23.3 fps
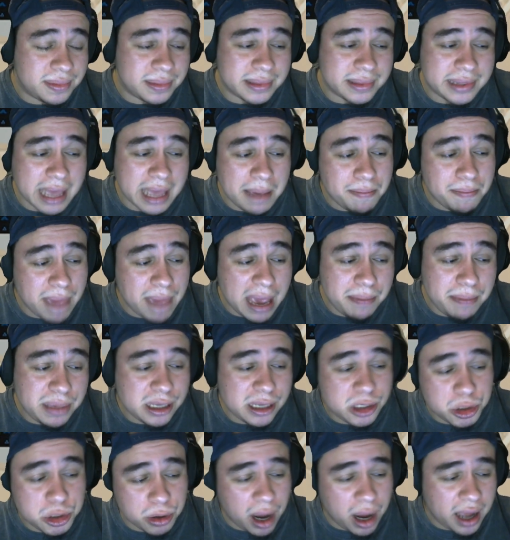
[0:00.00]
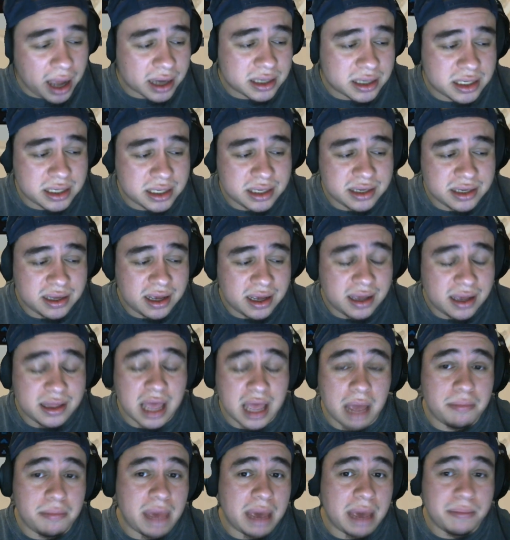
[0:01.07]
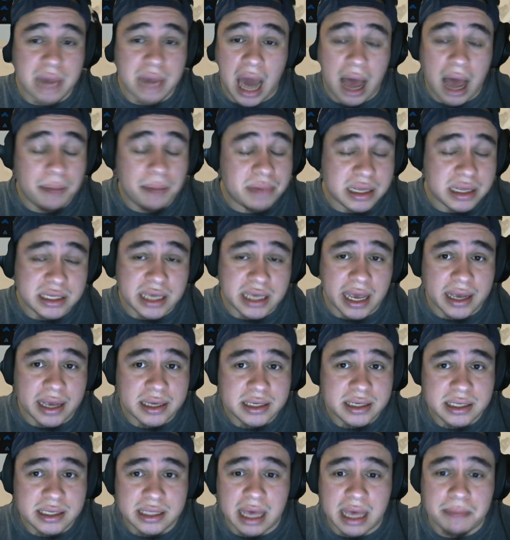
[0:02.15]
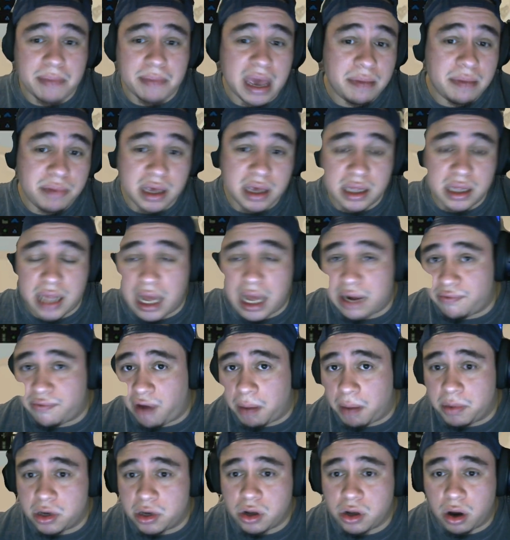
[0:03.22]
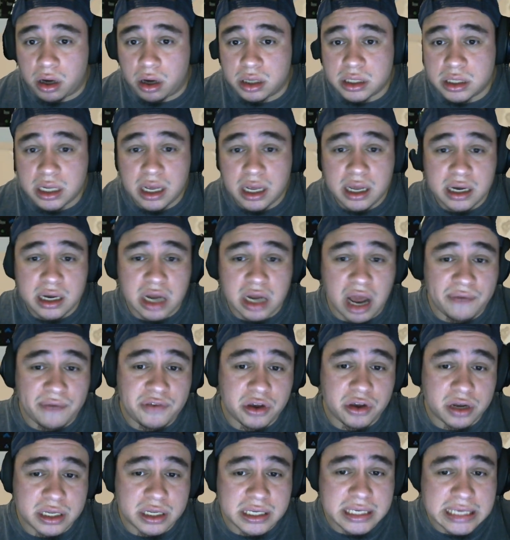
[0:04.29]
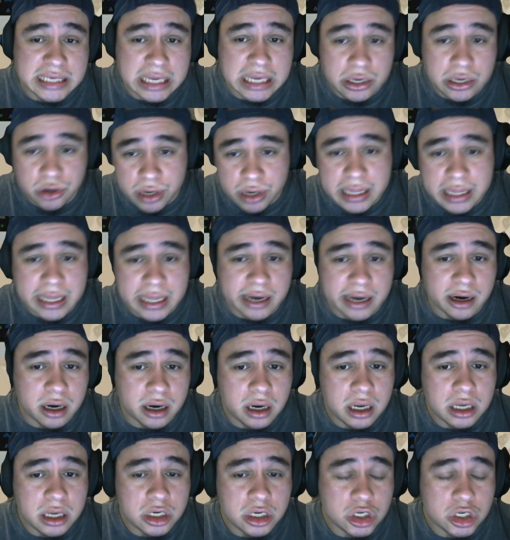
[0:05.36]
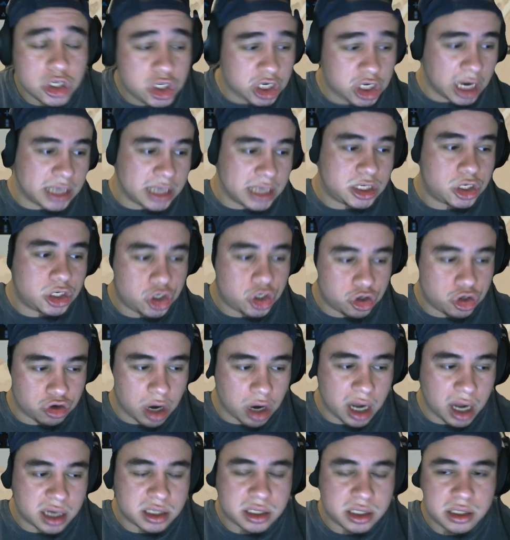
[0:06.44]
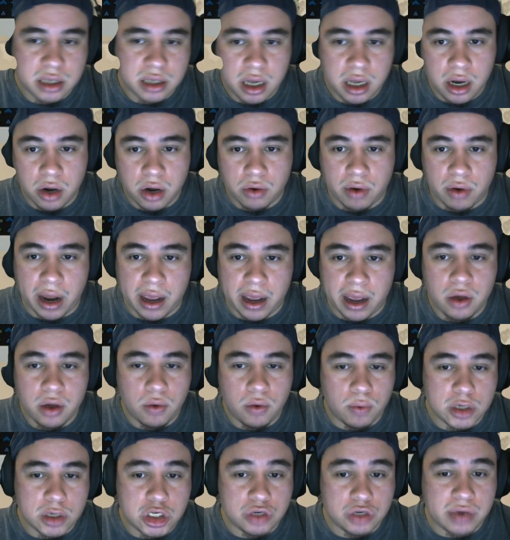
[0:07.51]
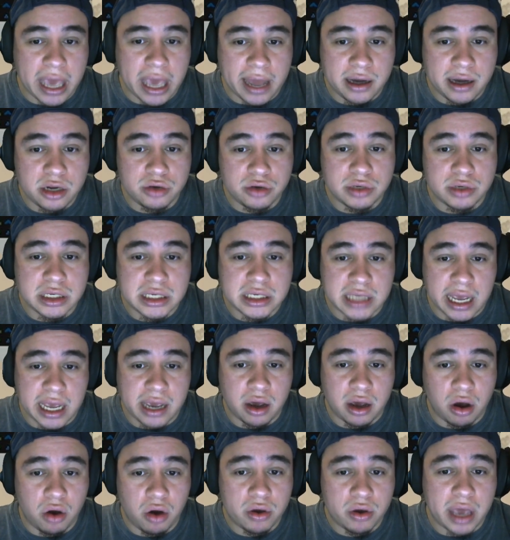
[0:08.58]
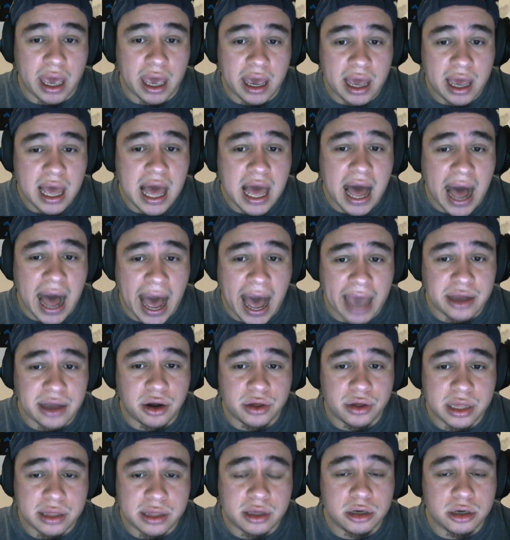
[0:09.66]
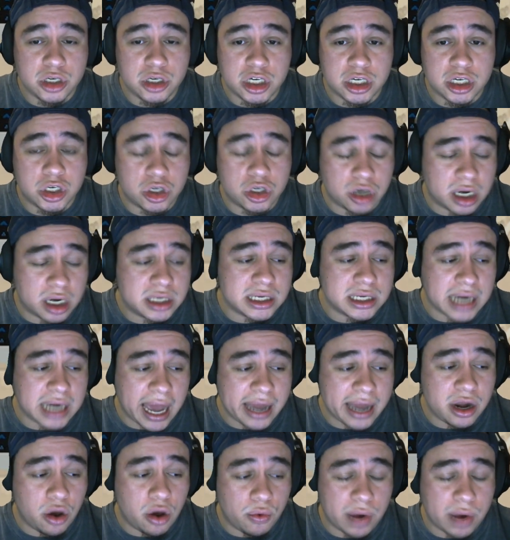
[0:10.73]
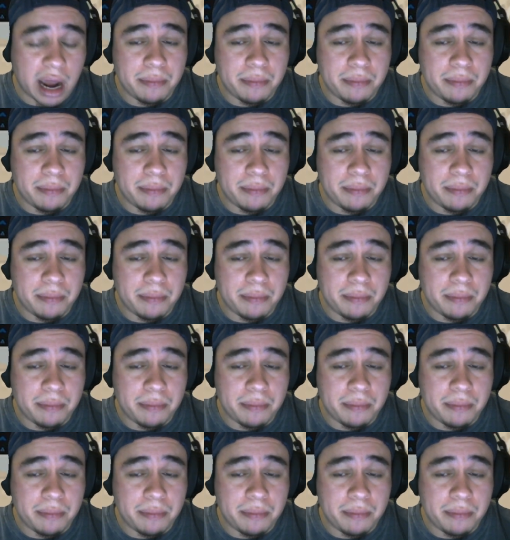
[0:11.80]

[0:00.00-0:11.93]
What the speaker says: they may be trucks. They may not be tanks. They may be a line of armored cars. Now, if you're considering they're just trucks, right? What you can do is say, okay, I know that they're just trucks, and I know when I